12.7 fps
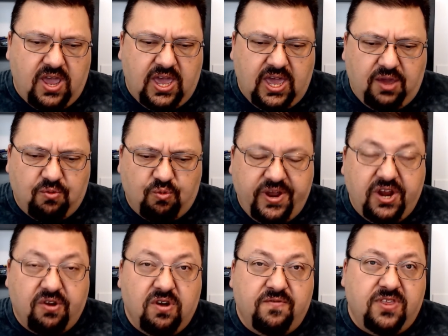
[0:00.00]
a
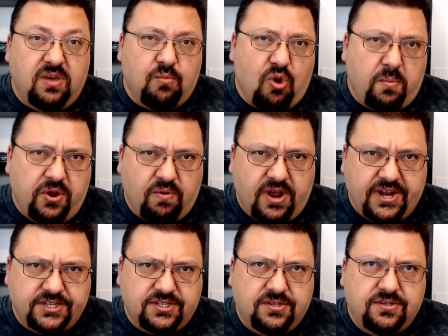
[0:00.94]
reader of the Mormon
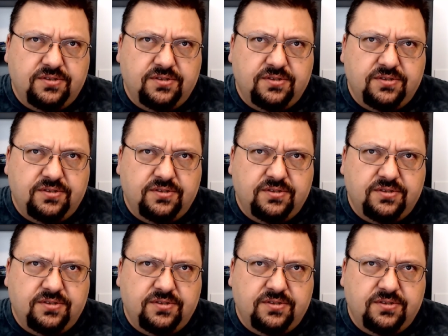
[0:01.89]
Reddit,